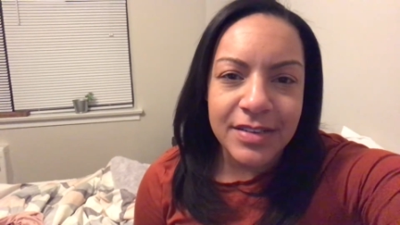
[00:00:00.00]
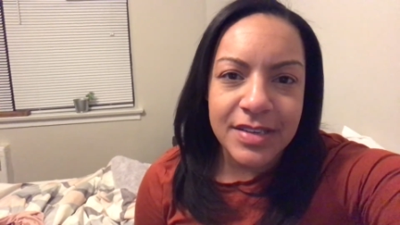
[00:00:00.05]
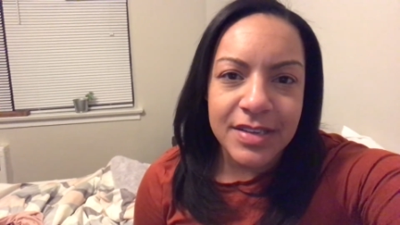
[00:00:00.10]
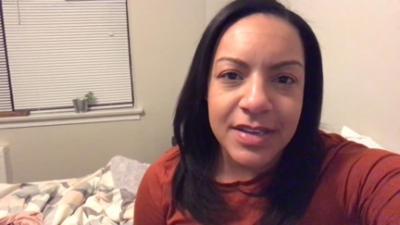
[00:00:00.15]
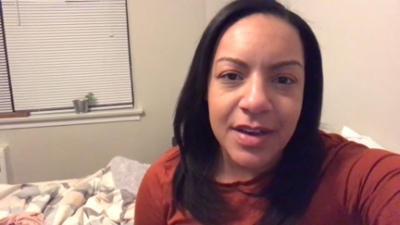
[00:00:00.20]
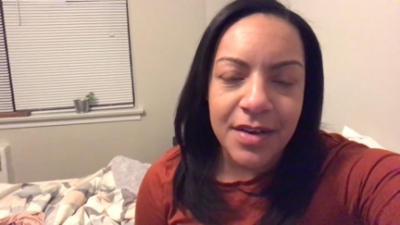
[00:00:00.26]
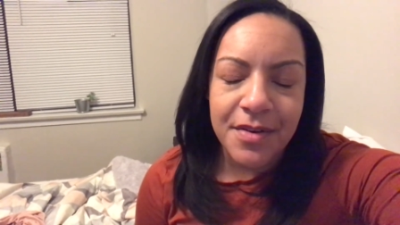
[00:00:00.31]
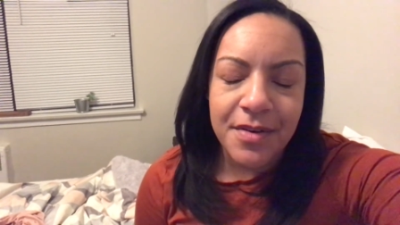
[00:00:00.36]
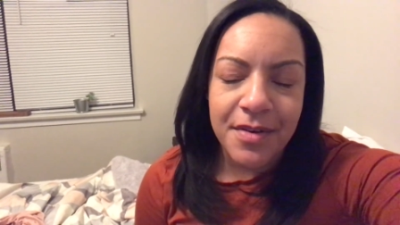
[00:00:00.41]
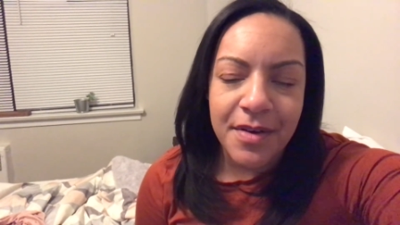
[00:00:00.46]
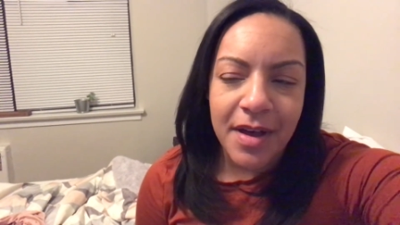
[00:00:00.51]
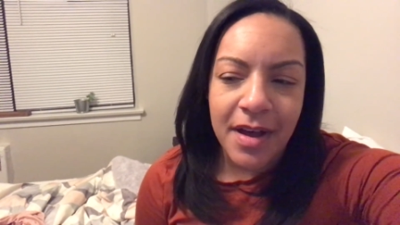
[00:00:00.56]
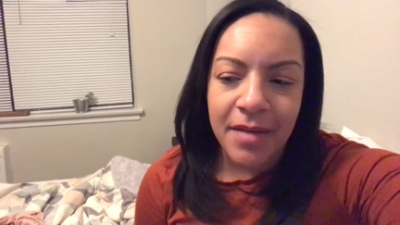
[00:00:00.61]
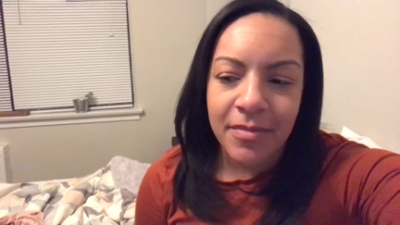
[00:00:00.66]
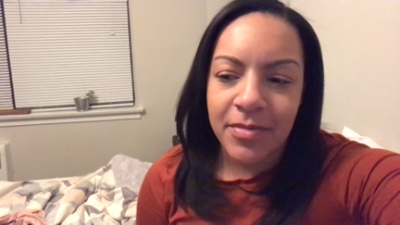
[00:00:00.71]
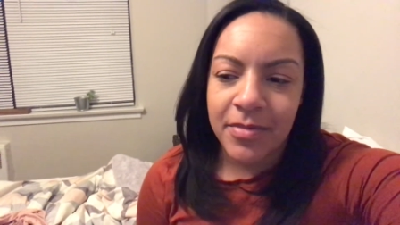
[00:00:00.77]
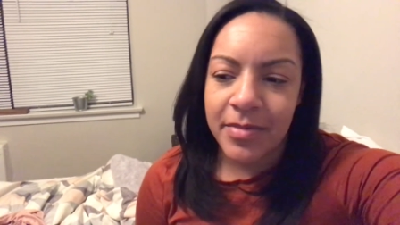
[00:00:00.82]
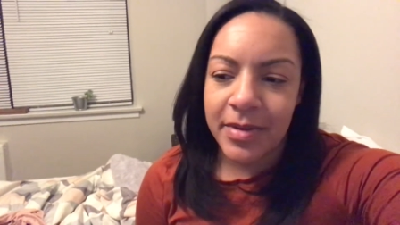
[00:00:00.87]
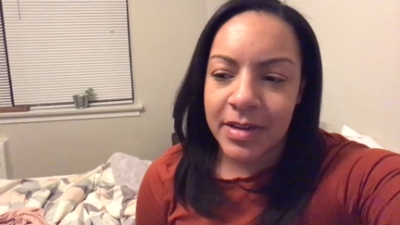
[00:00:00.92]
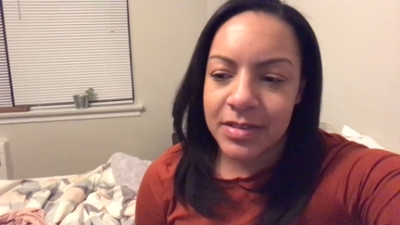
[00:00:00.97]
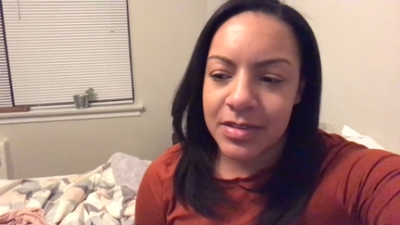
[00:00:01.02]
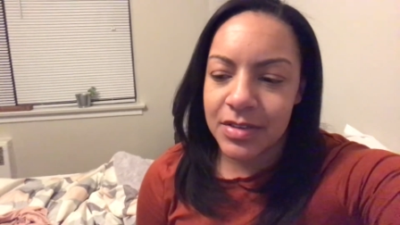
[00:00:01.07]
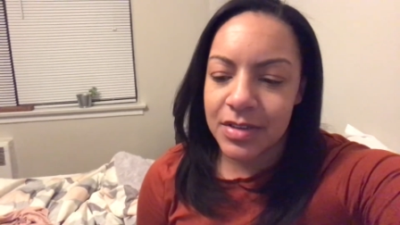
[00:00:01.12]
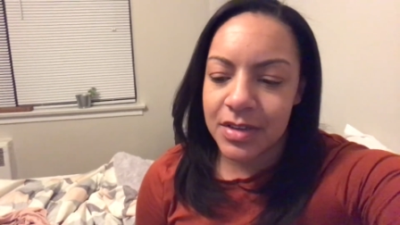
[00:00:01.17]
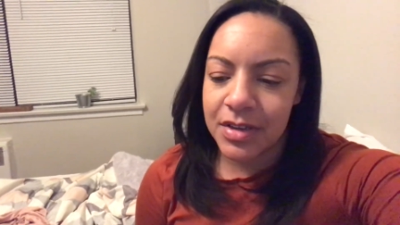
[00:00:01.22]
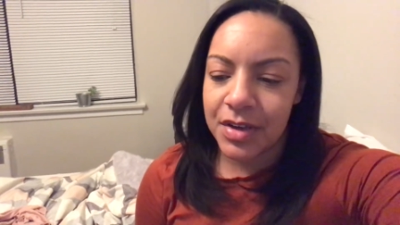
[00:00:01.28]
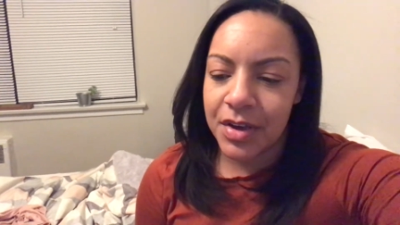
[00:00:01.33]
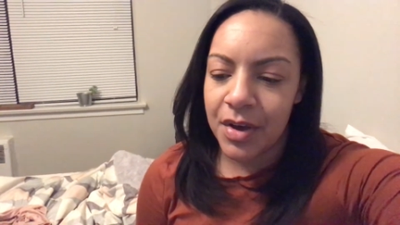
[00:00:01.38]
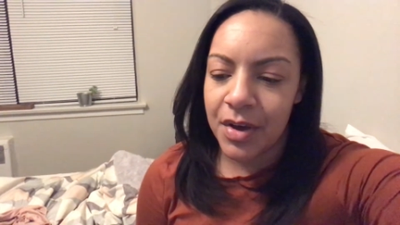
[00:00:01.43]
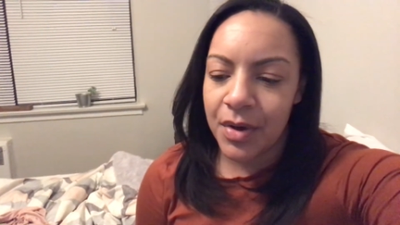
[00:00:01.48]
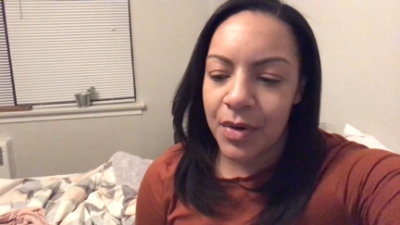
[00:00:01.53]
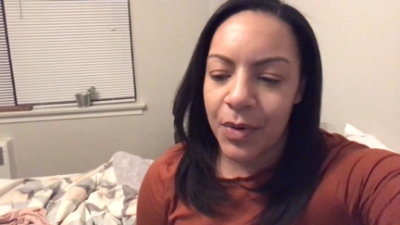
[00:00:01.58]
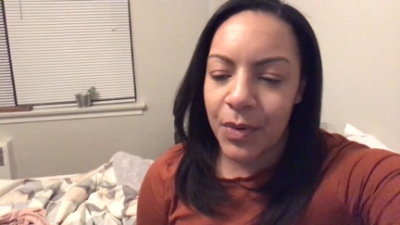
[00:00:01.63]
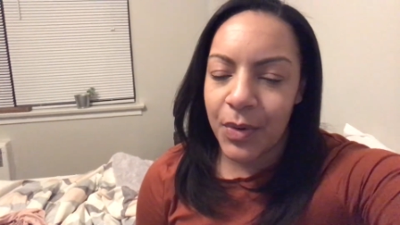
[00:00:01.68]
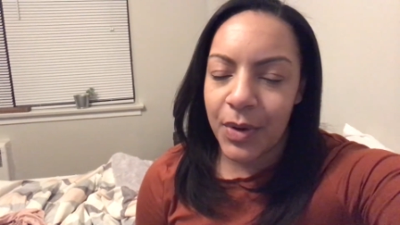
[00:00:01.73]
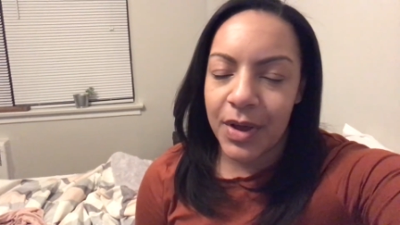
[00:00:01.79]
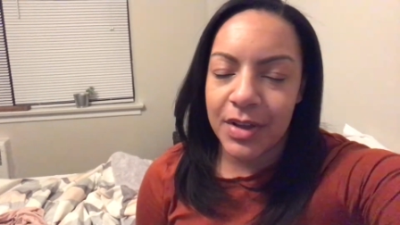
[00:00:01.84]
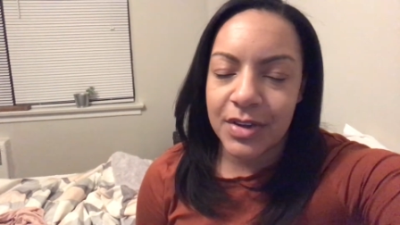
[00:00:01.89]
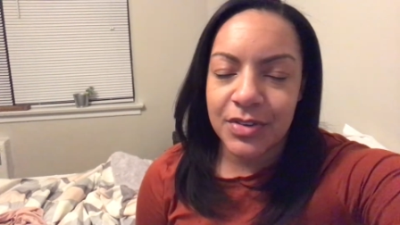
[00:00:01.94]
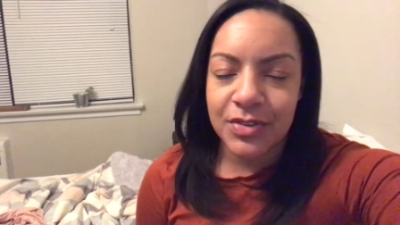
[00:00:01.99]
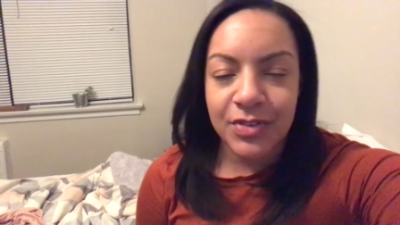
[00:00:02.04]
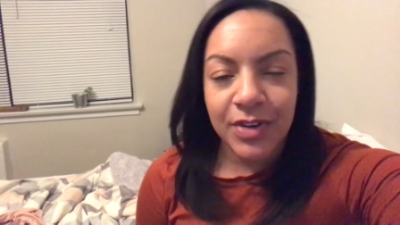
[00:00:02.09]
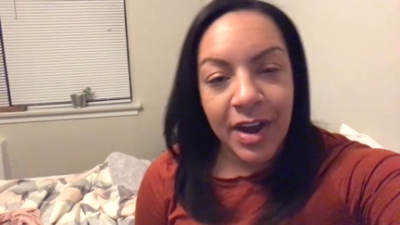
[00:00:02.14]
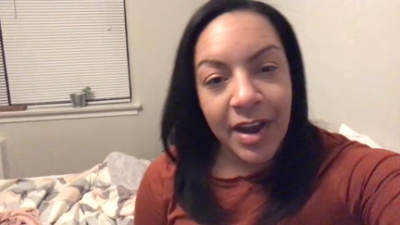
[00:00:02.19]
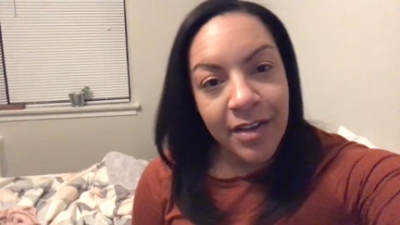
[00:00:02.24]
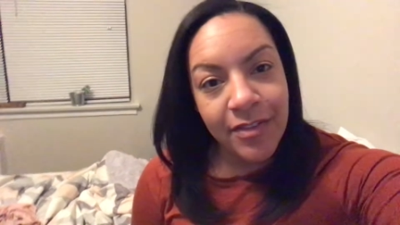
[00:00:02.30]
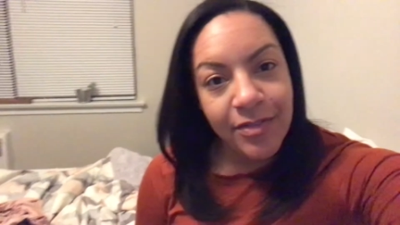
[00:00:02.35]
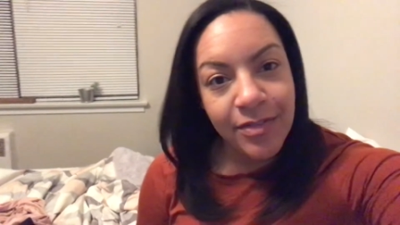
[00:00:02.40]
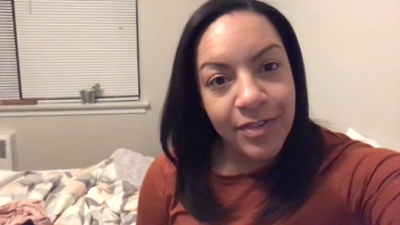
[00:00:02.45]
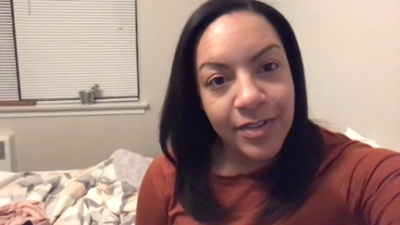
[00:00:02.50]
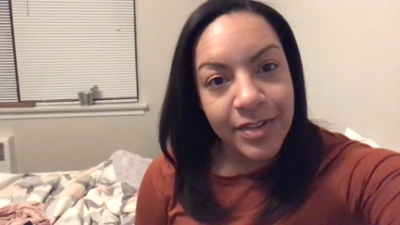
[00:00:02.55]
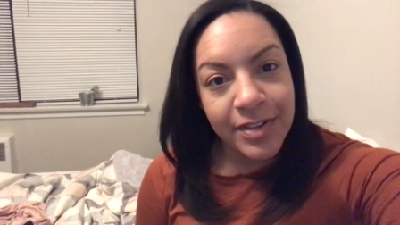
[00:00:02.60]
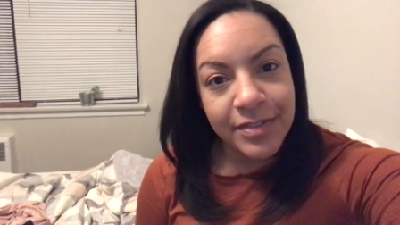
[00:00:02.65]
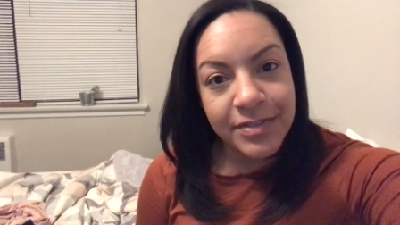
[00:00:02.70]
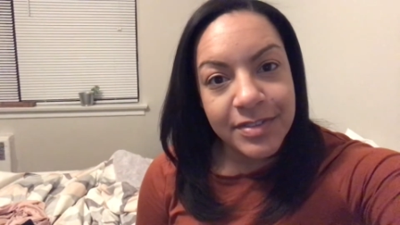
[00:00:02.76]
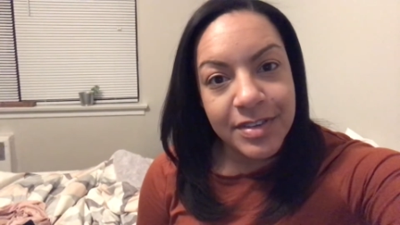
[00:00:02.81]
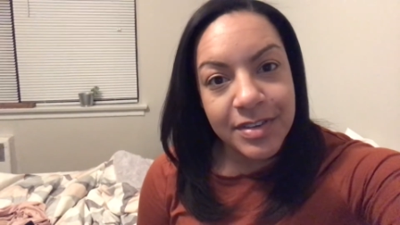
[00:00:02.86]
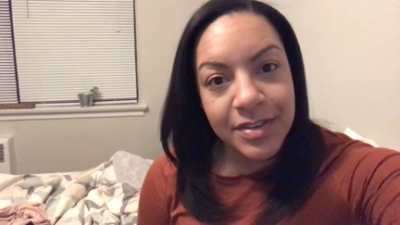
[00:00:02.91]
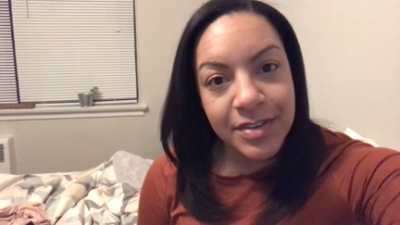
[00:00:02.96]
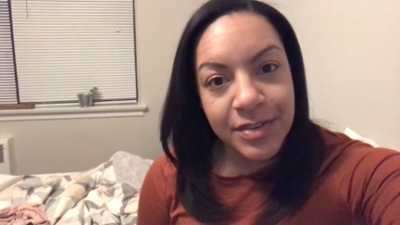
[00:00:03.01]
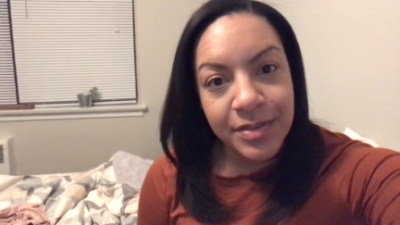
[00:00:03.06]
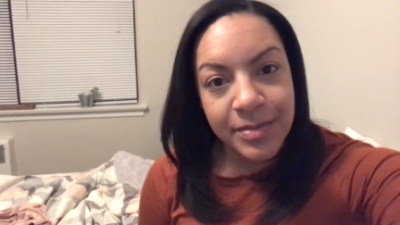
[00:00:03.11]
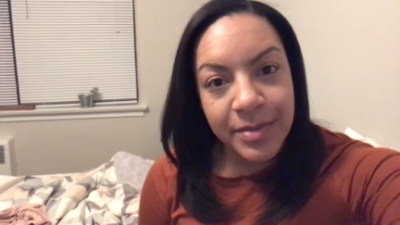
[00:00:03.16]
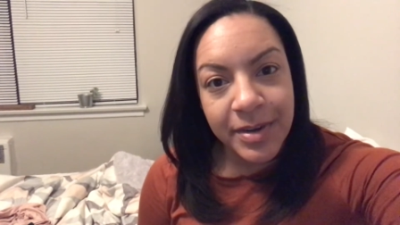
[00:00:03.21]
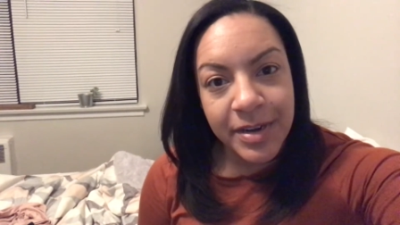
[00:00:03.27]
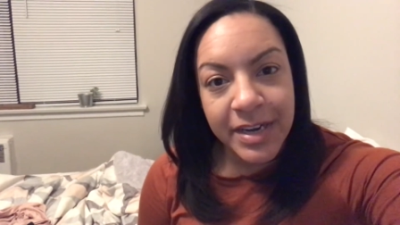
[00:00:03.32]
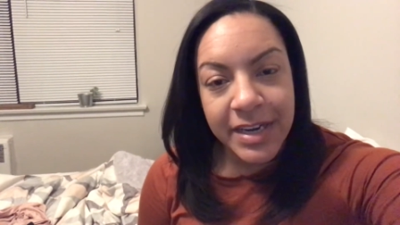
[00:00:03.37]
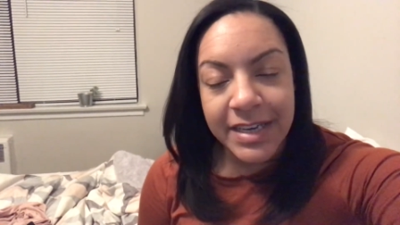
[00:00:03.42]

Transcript: so I'm about to go drive for Lyft and Uber.